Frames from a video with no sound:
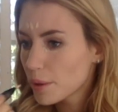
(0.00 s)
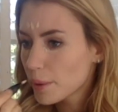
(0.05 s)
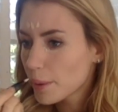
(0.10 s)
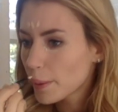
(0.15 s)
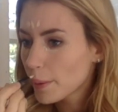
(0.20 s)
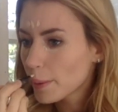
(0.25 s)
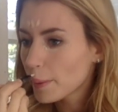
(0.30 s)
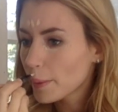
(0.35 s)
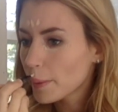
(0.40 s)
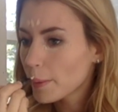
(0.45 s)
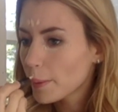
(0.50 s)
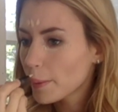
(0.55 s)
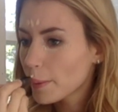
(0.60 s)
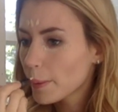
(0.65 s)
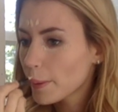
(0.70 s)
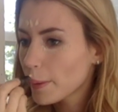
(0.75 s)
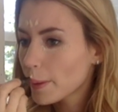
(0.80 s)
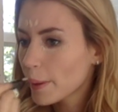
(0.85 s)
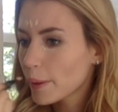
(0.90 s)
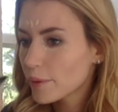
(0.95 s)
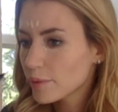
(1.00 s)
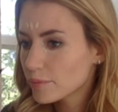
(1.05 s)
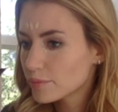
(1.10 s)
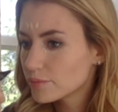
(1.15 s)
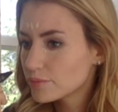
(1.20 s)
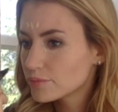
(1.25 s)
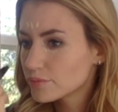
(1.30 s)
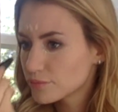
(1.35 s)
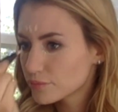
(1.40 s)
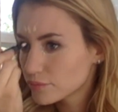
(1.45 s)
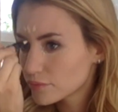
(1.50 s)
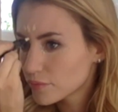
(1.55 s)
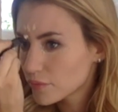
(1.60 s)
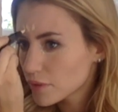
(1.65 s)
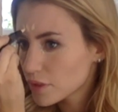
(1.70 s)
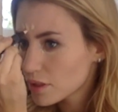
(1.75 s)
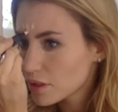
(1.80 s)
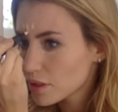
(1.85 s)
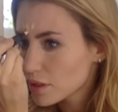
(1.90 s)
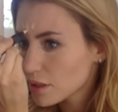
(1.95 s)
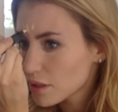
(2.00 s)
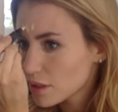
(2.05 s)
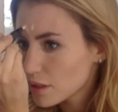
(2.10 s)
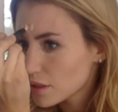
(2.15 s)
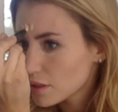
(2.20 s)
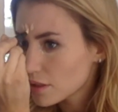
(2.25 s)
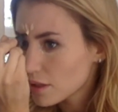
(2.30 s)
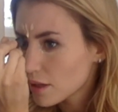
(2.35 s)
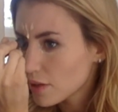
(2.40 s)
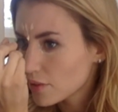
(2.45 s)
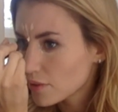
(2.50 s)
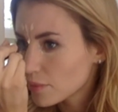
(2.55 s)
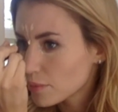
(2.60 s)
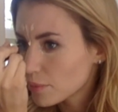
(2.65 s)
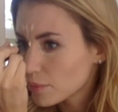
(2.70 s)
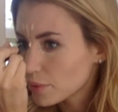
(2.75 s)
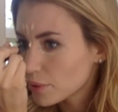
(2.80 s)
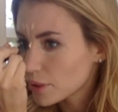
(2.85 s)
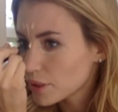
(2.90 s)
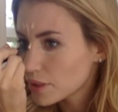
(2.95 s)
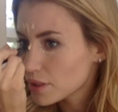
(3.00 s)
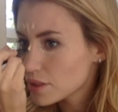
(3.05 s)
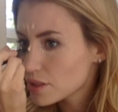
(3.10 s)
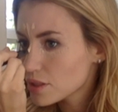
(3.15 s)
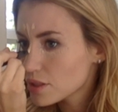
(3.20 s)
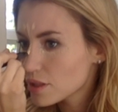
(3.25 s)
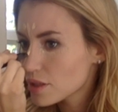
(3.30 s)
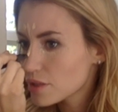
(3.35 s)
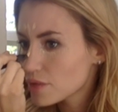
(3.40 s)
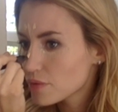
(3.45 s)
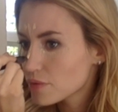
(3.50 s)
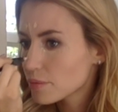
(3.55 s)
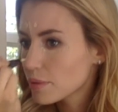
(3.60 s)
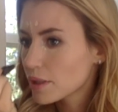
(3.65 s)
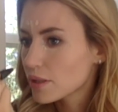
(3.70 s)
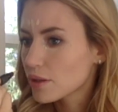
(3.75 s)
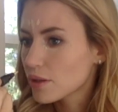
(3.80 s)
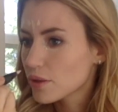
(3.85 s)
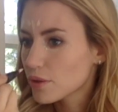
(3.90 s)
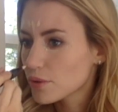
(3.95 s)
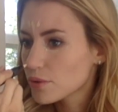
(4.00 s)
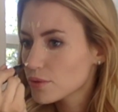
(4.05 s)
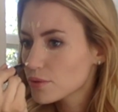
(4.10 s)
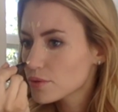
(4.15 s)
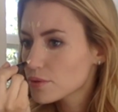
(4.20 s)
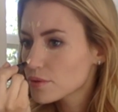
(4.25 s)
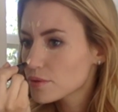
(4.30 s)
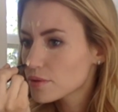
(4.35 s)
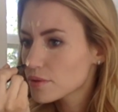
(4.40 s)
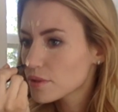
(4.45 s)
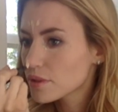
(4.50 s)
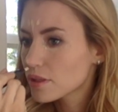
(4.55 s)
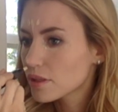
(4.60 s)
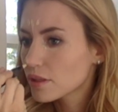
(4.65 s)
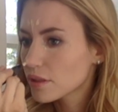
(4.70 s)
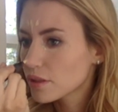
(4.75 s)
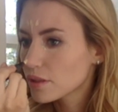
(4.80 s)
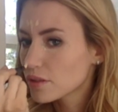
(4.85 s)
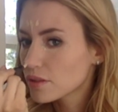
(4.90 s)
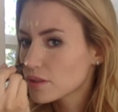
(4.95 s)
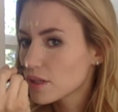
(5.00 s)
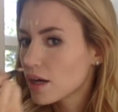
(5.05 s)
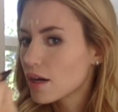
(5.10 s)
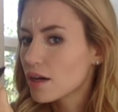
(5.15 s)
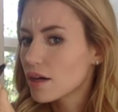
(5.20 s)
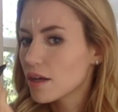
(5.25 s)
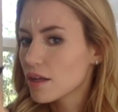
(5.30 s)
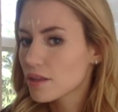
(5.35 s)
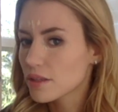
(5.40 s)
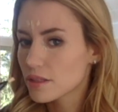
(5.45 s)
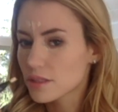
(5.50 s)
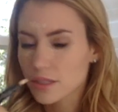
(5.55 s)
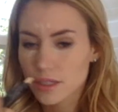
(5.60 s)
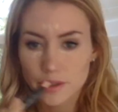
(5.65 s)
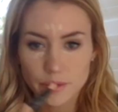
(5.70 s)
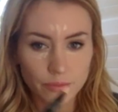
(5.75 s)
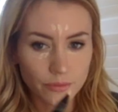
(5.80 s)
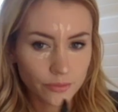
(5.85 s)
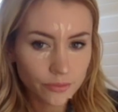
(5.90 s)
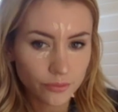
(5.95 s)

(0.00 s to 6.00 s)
a little here, down the bridge of my nose, and a little dot on the tip.